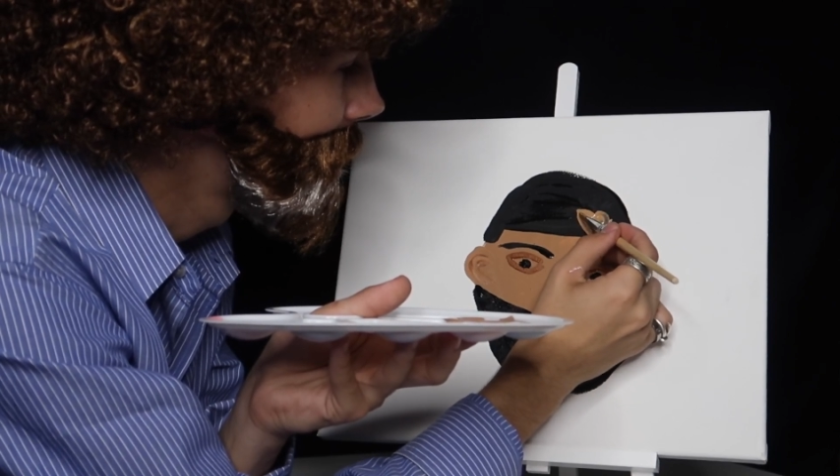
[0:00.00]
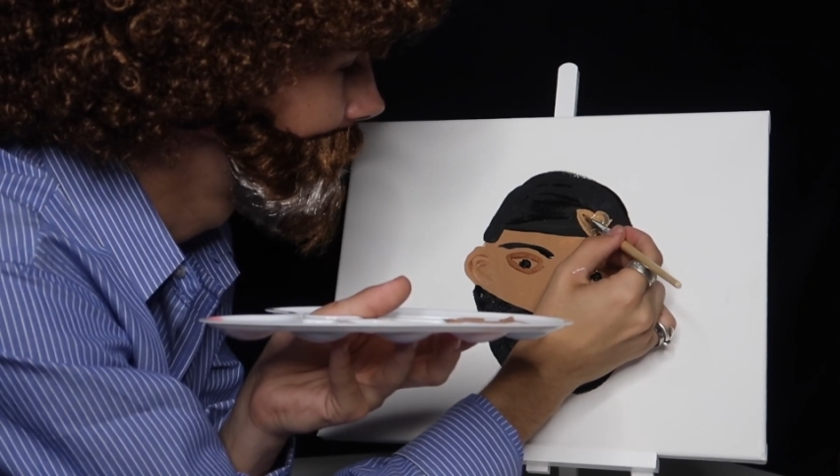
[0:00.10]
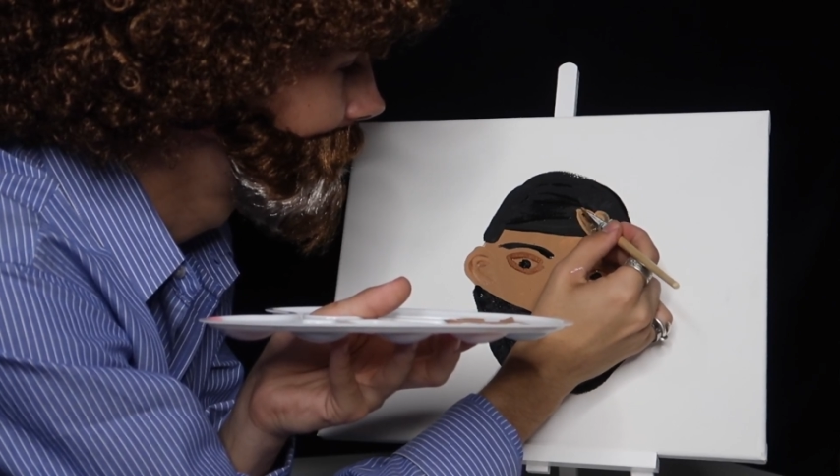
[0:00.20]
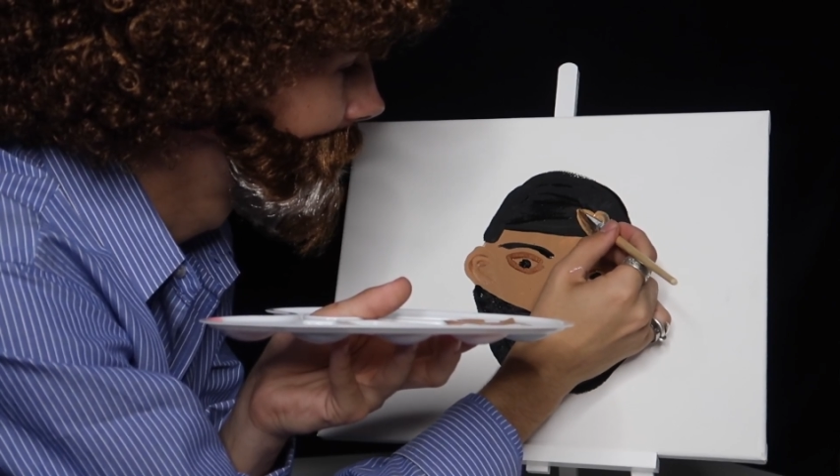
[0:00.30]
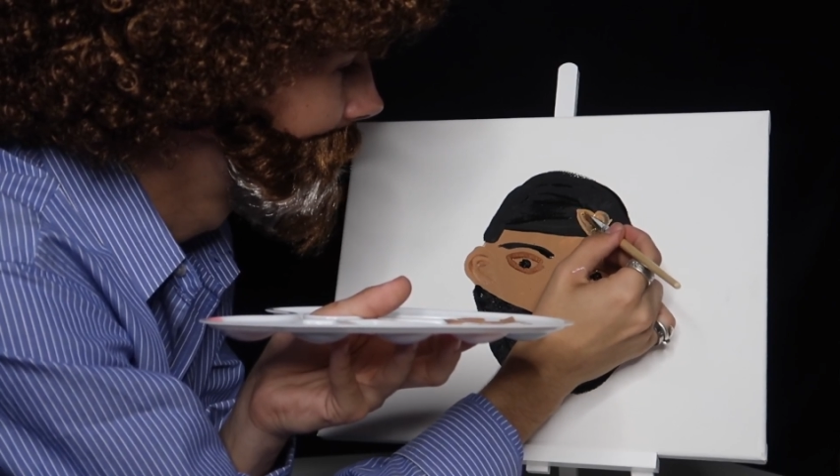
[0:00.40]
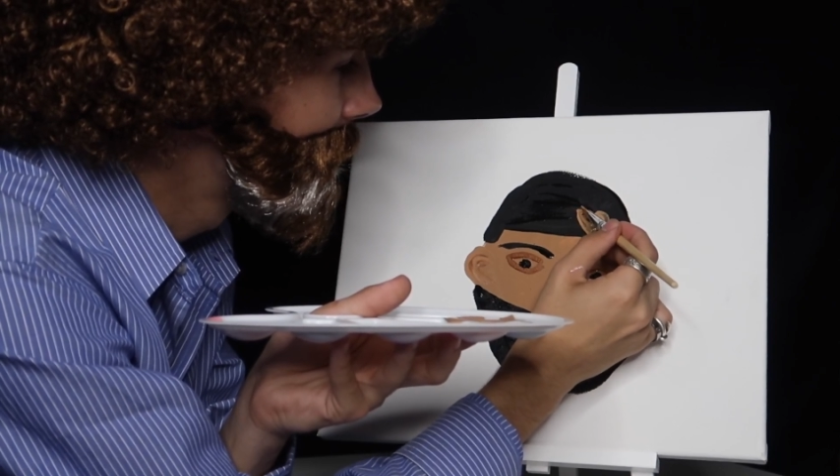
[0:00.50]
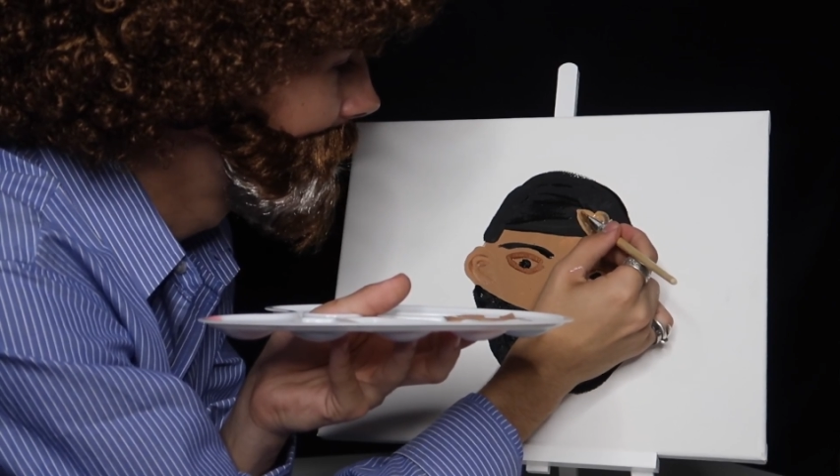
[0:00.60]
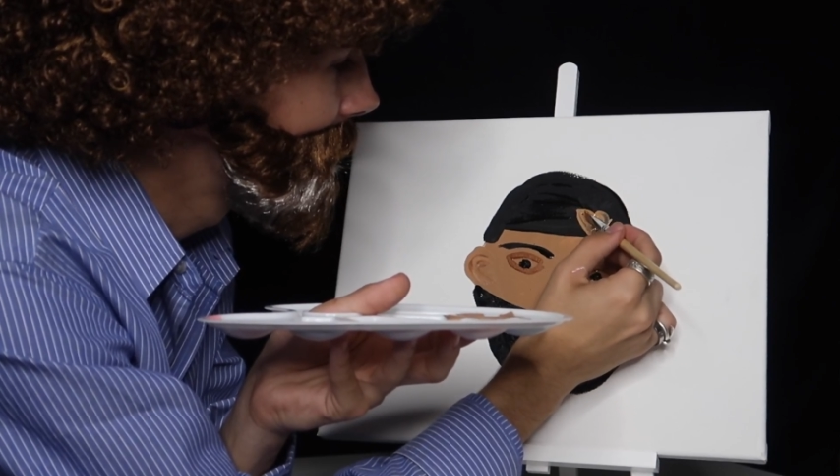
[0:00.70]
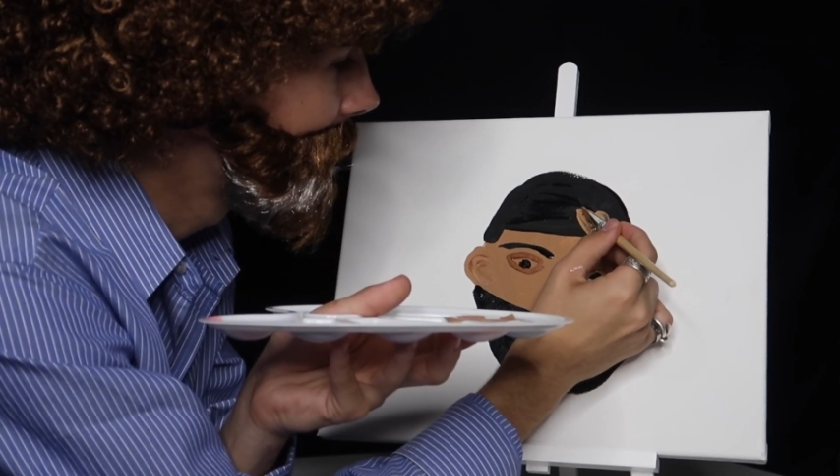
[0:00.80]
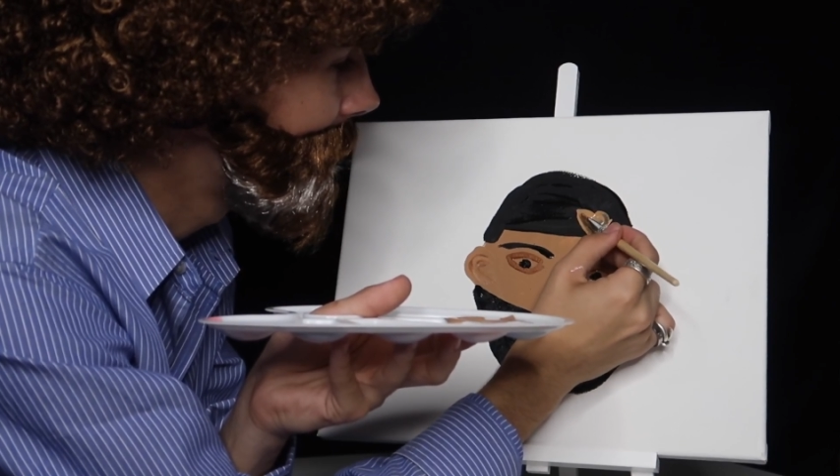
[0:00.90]
So
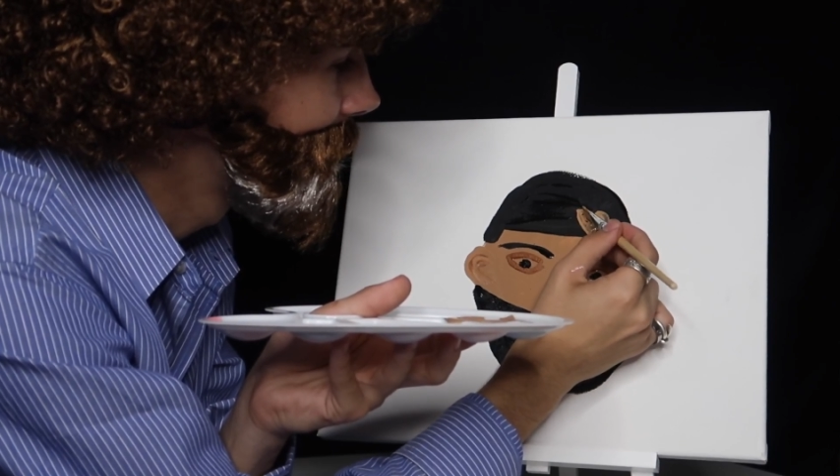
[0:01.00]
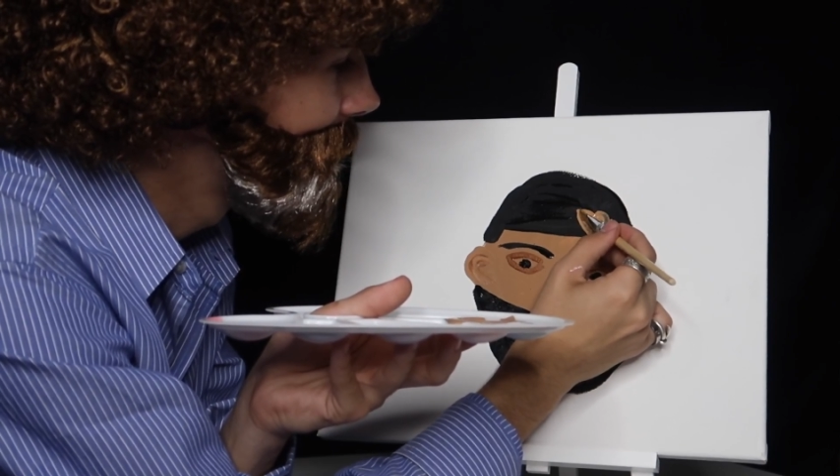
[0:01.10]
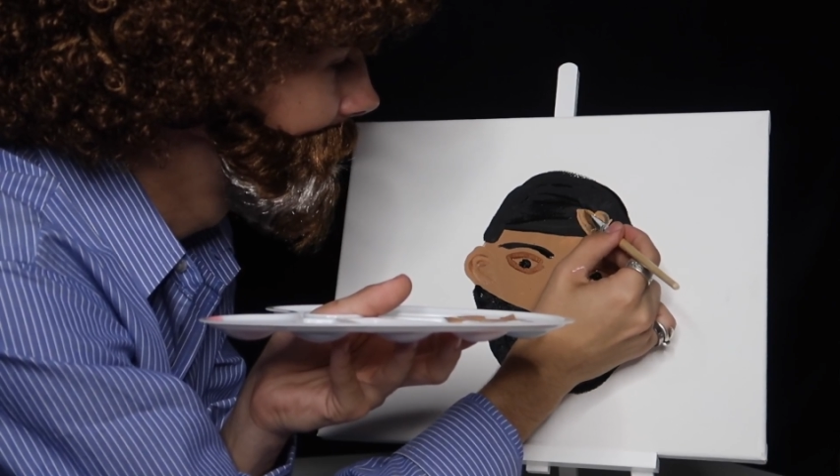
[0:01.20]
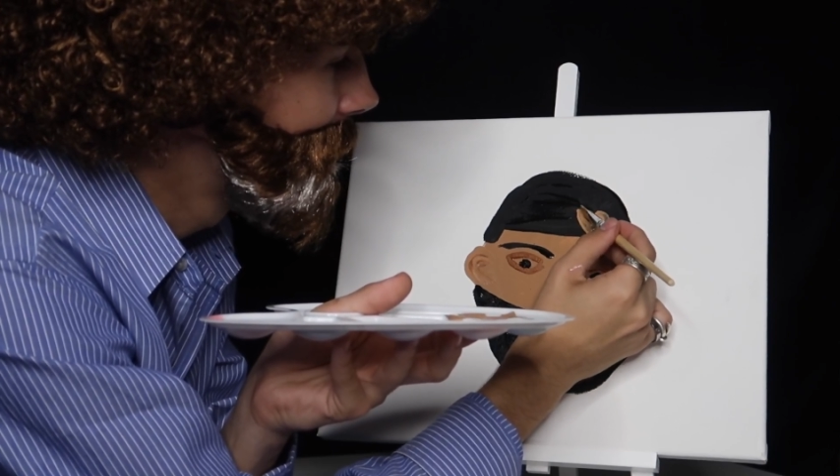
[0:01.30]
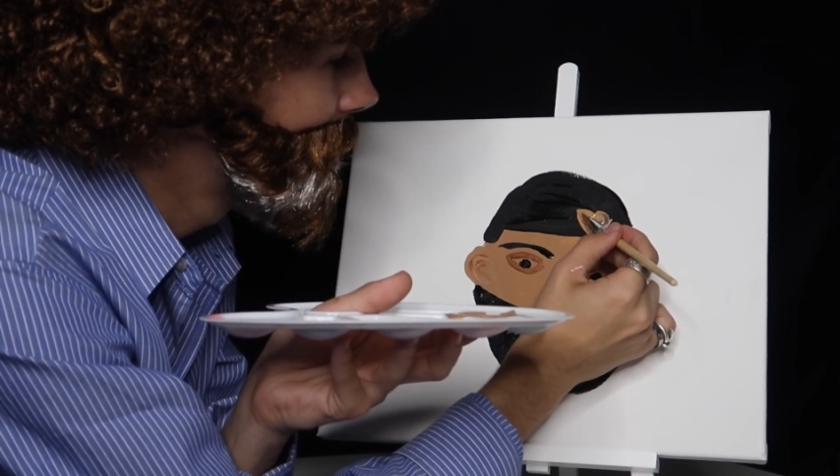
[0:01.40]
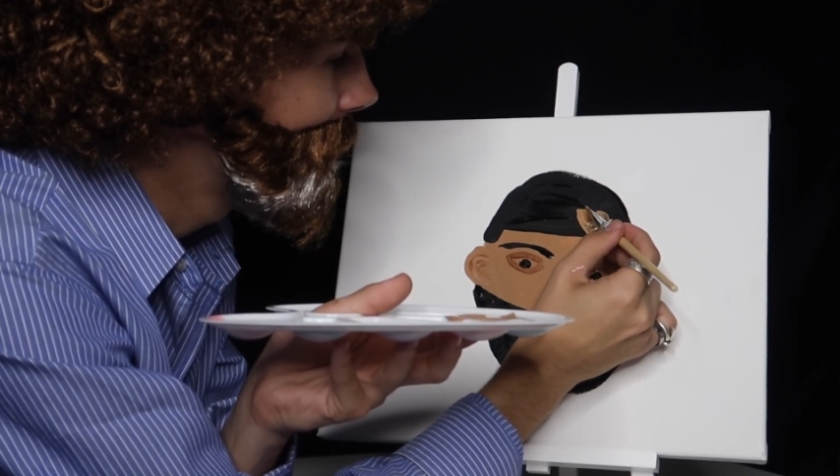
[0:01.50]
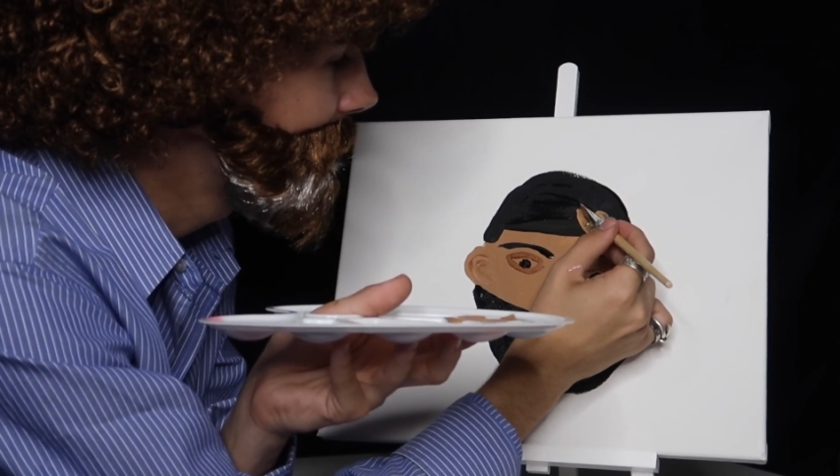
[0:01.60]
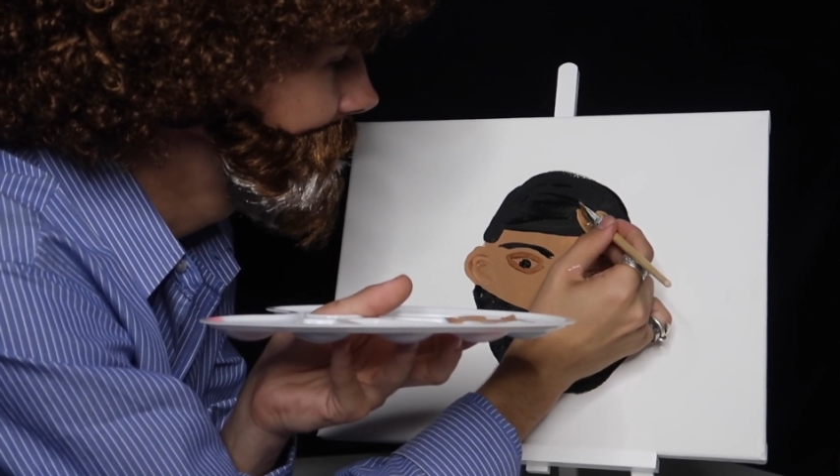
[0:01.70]
yeah, what